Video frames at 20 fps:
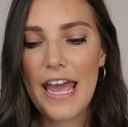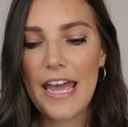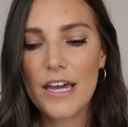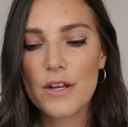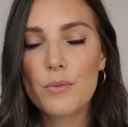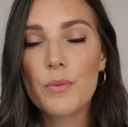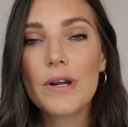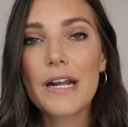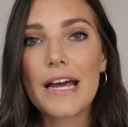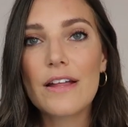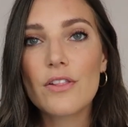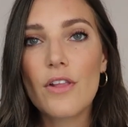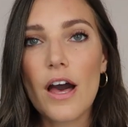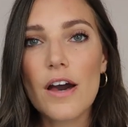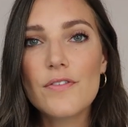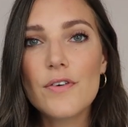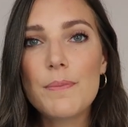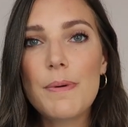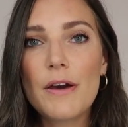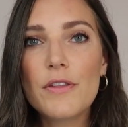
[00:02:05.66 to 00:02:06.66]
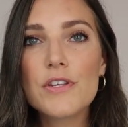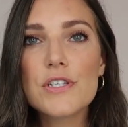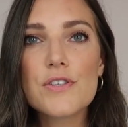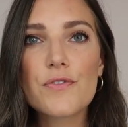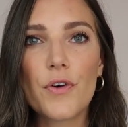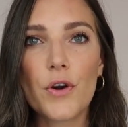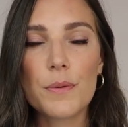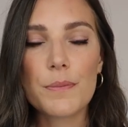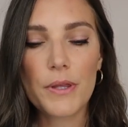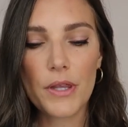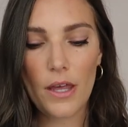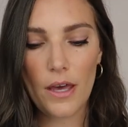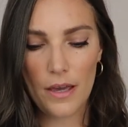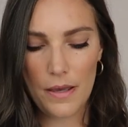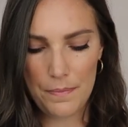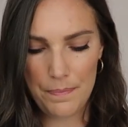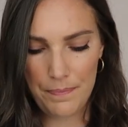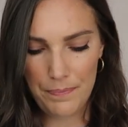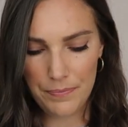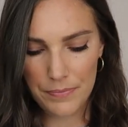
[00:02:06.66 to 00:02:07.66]
And what I love about this
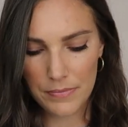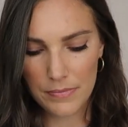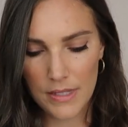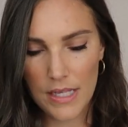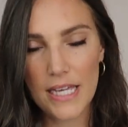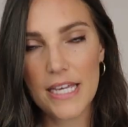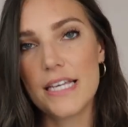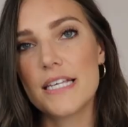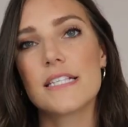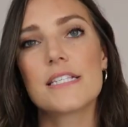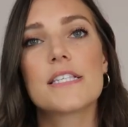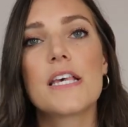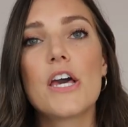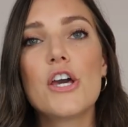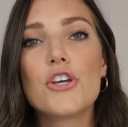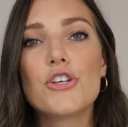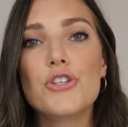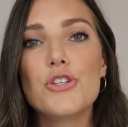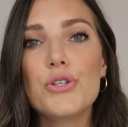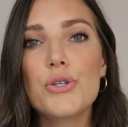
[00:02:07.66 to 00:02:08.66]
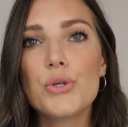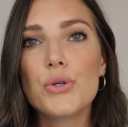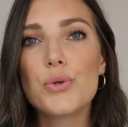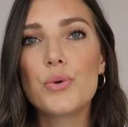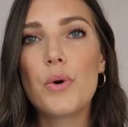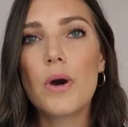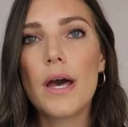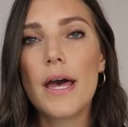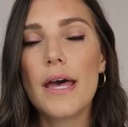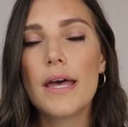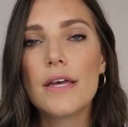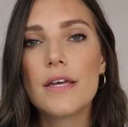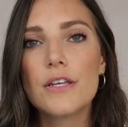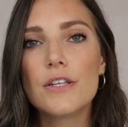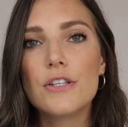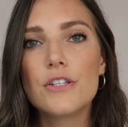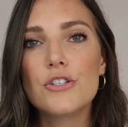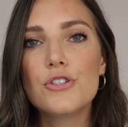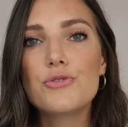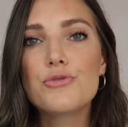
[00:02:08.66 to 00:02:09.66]
formula is you
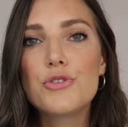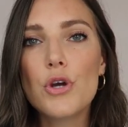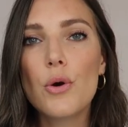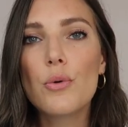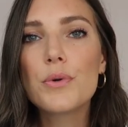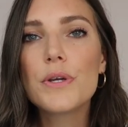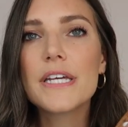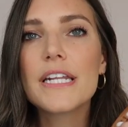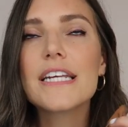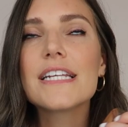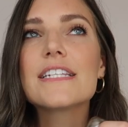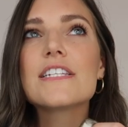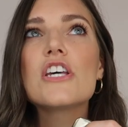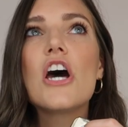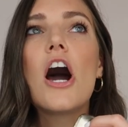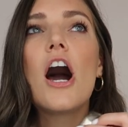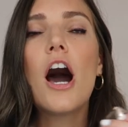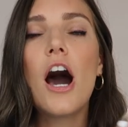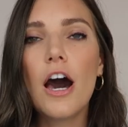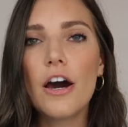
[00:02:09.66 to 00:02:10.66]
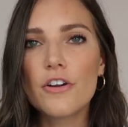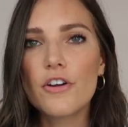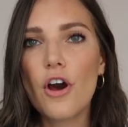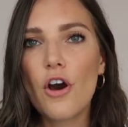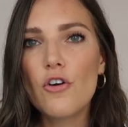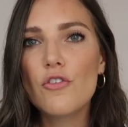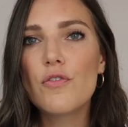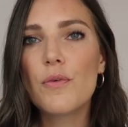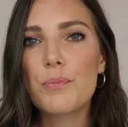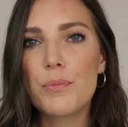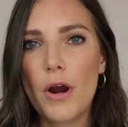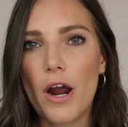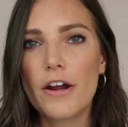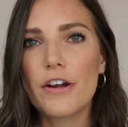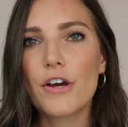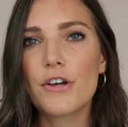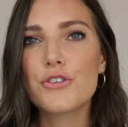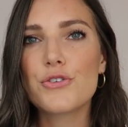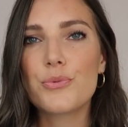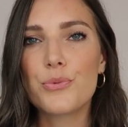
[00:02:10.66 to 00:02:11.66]
don't get a ton of
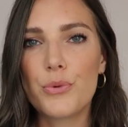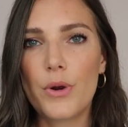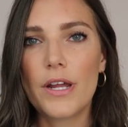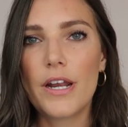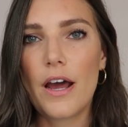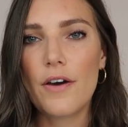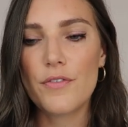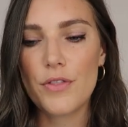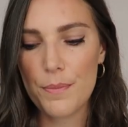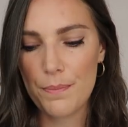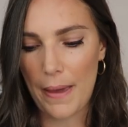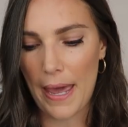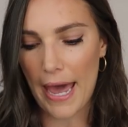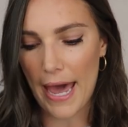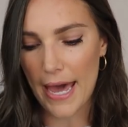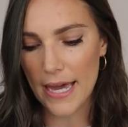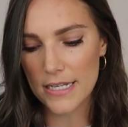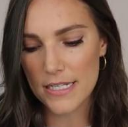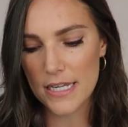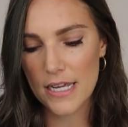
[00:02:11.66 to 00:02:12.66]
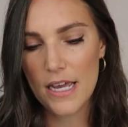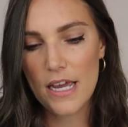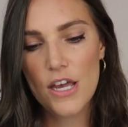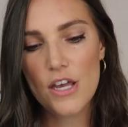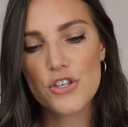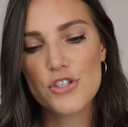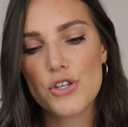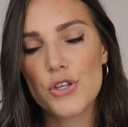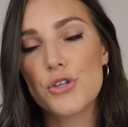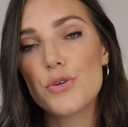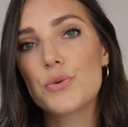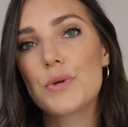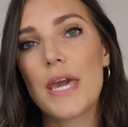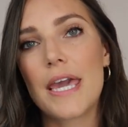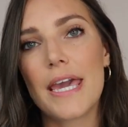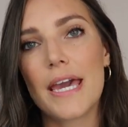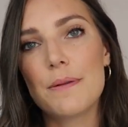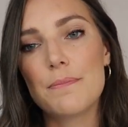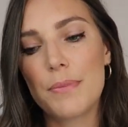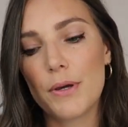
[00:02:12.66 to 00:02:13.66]
product right off the bat, so you
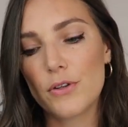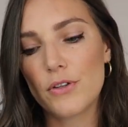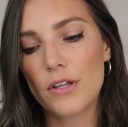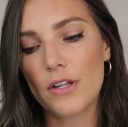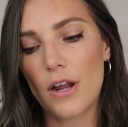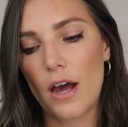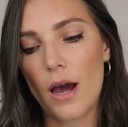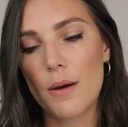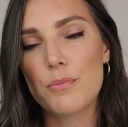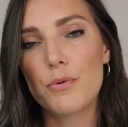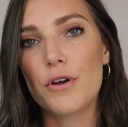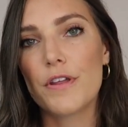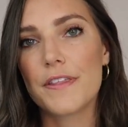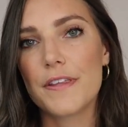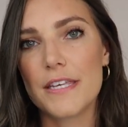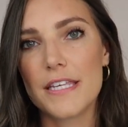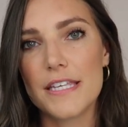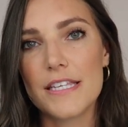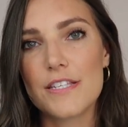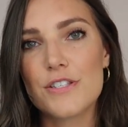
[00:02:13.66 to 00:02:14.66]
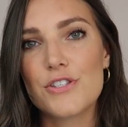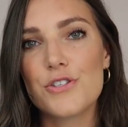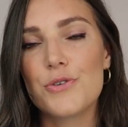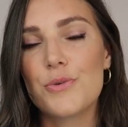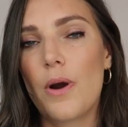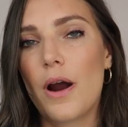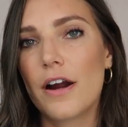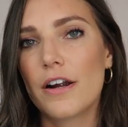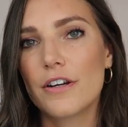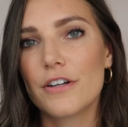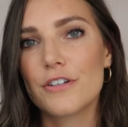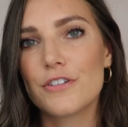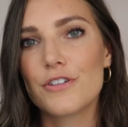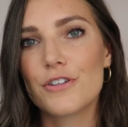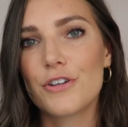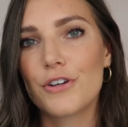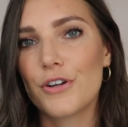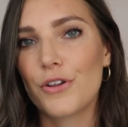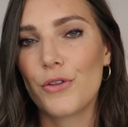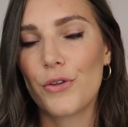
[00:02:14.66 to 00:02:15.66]
can build it up with ease. You
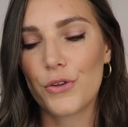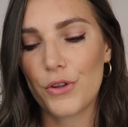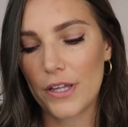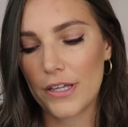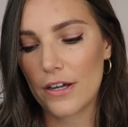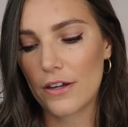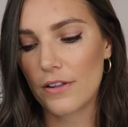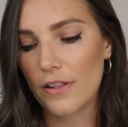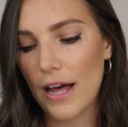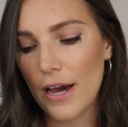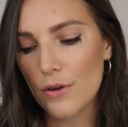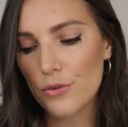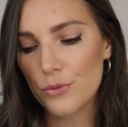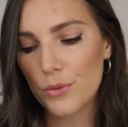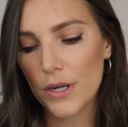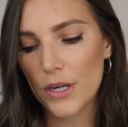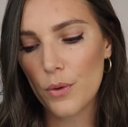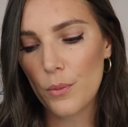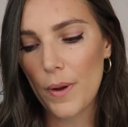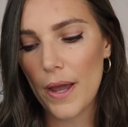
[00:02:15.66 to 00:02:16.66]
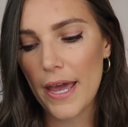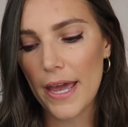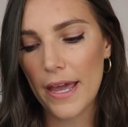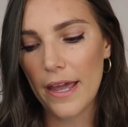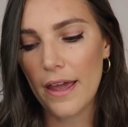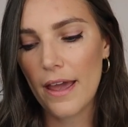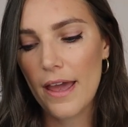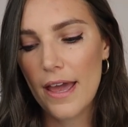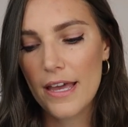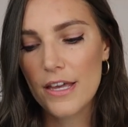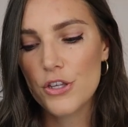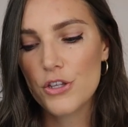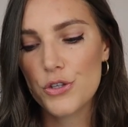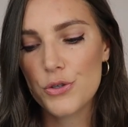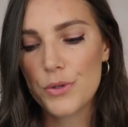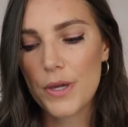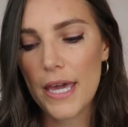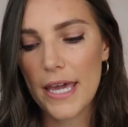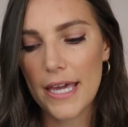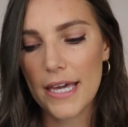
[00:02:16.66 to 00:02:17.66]
aren't gonna look like a clown right away.
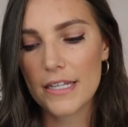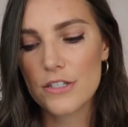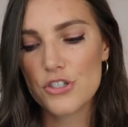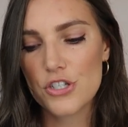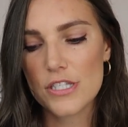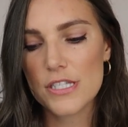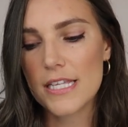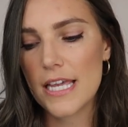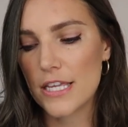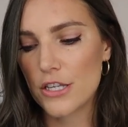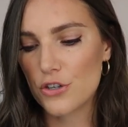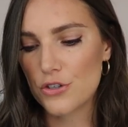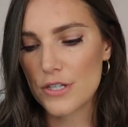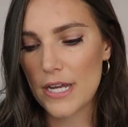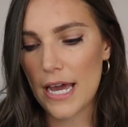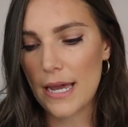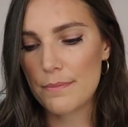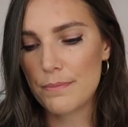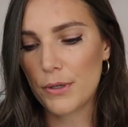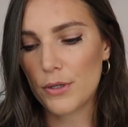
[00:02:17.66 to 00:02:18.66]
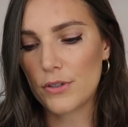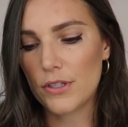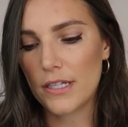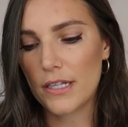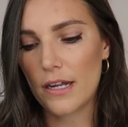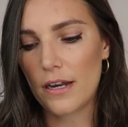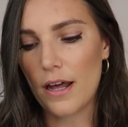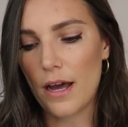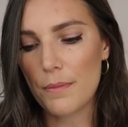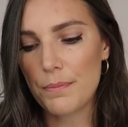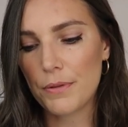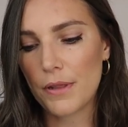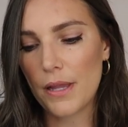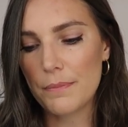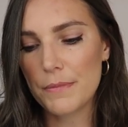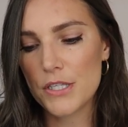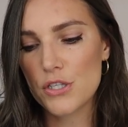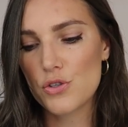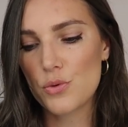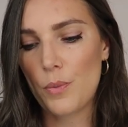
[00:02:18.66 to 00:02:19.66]
You can just take your time building it up. Let
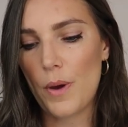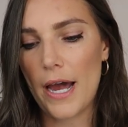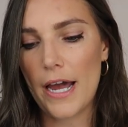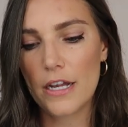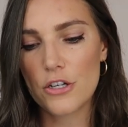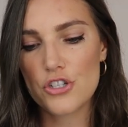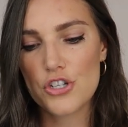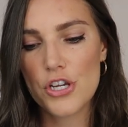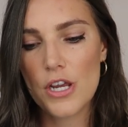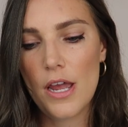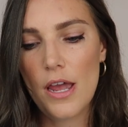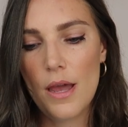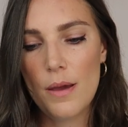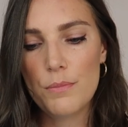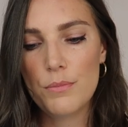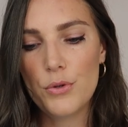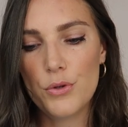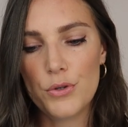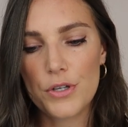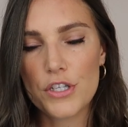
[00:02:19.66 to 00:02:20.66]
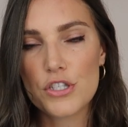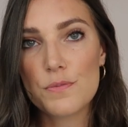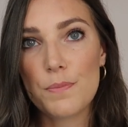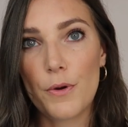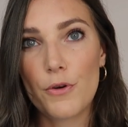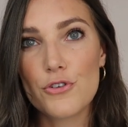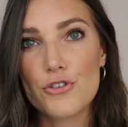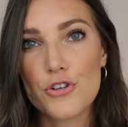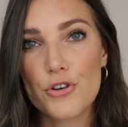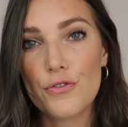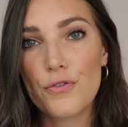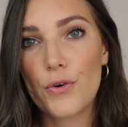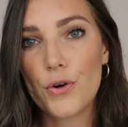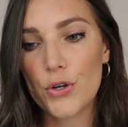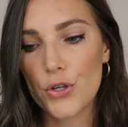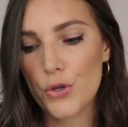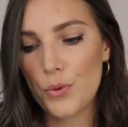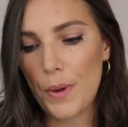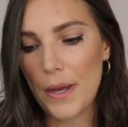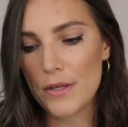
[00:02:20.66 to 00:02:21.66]
me swatch Mood Exposure for
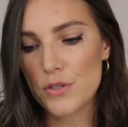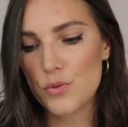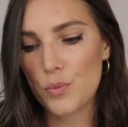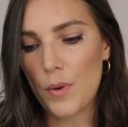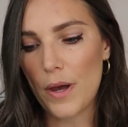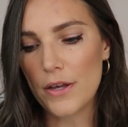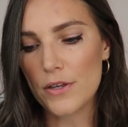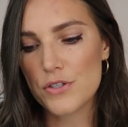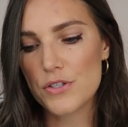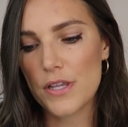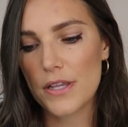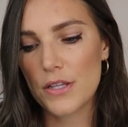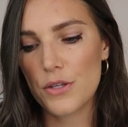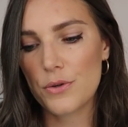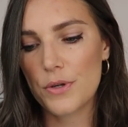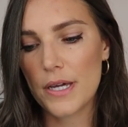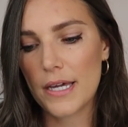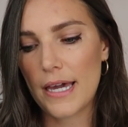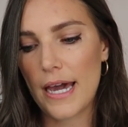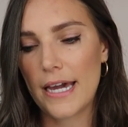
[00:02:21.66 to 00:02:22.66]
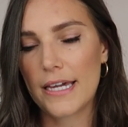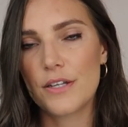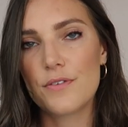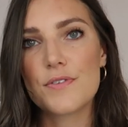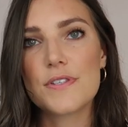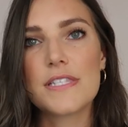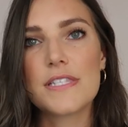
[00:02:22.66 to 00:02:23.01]
you as well so that you can kind of